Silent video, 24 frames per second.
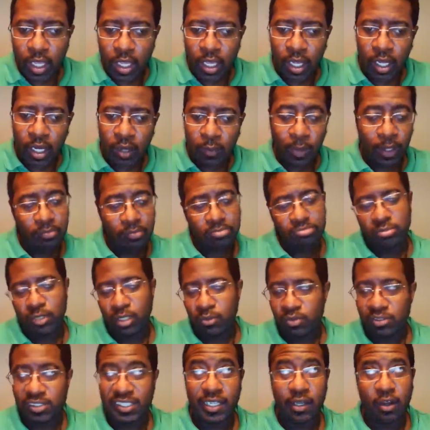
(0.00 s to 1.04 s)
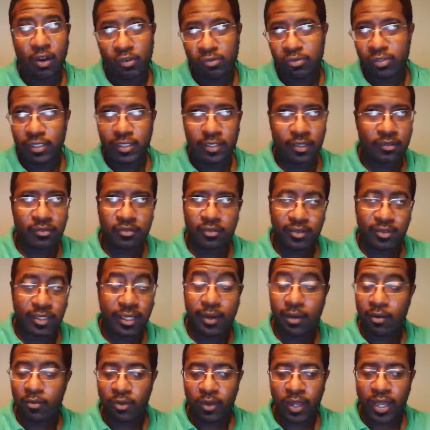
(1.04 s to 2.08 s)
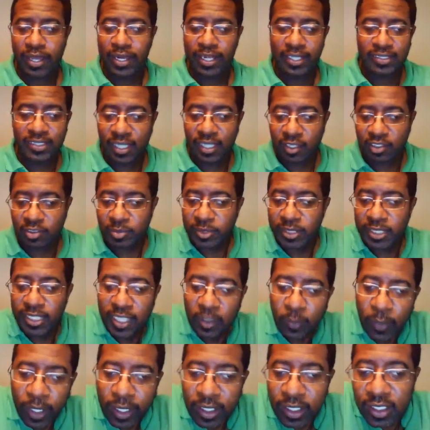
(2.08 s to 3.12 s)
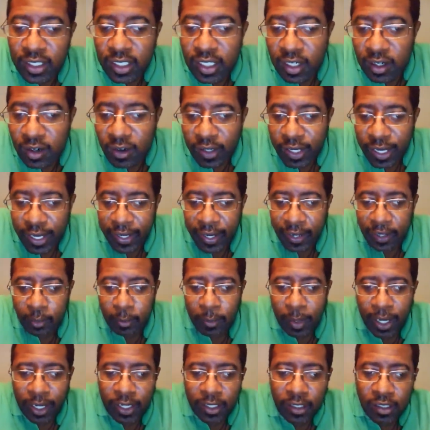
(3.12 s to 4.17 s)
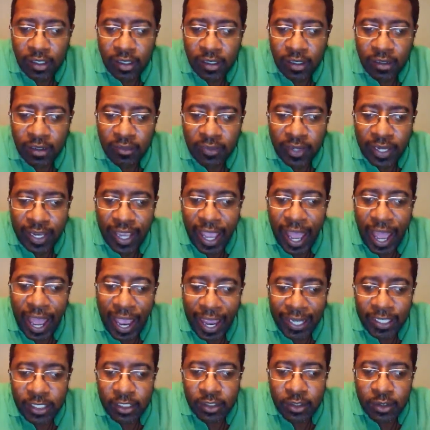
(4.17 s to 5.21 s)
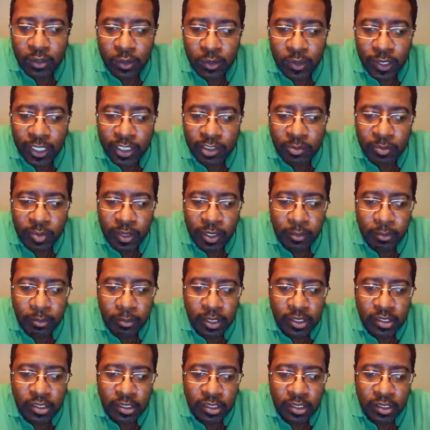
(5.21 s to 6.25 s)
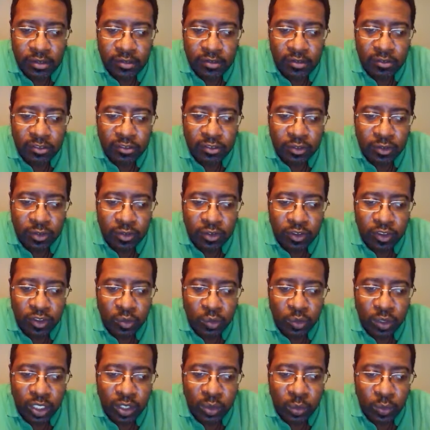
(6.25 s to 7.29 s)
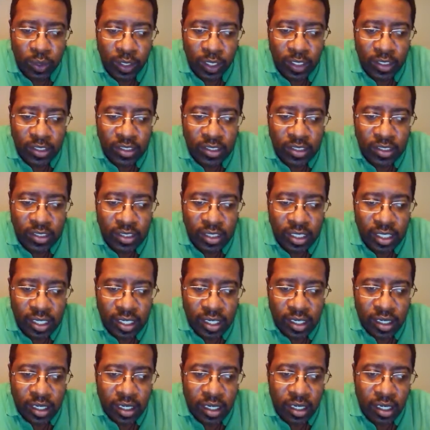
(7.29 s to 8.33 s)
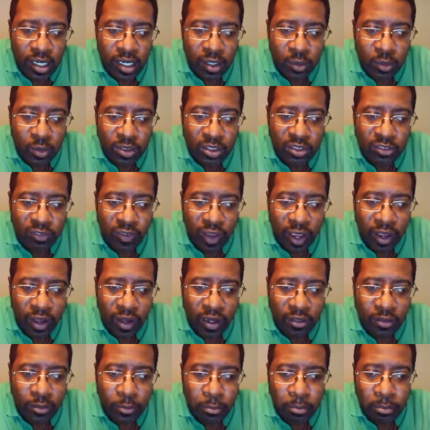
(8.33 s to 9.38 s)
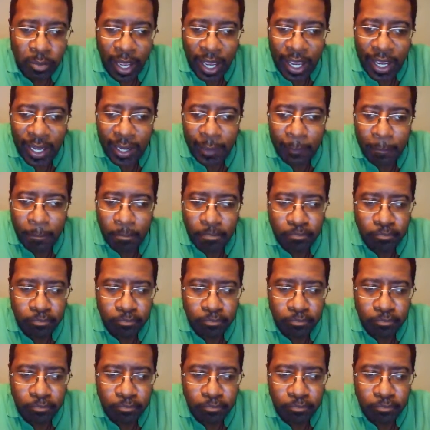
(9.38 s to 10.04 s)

Well, I'm going to say hopefully. I don't know how that sounds, but anyway. Okay, now the body of a hiker who has been missing for 3 weeks was found by